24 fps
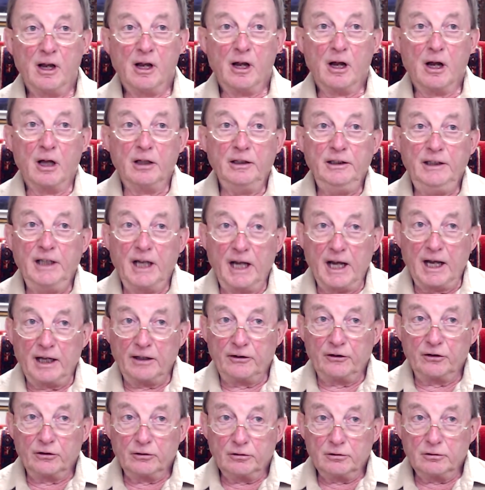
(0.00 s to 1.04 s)
And yet,
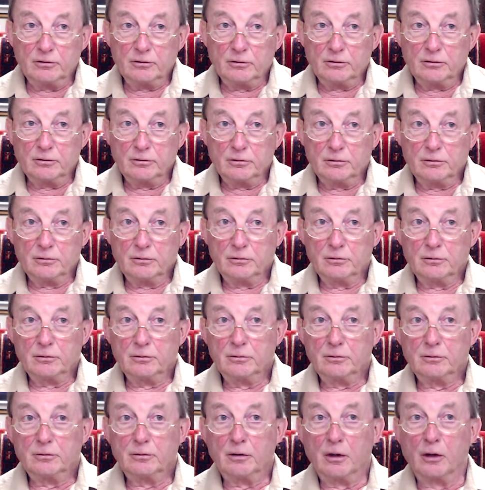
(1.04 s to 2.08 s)

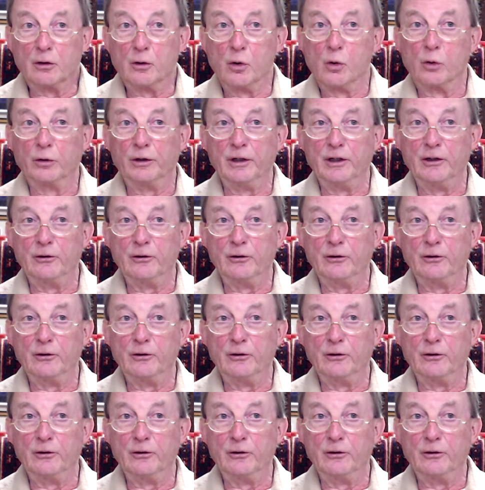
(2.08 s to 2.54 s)
according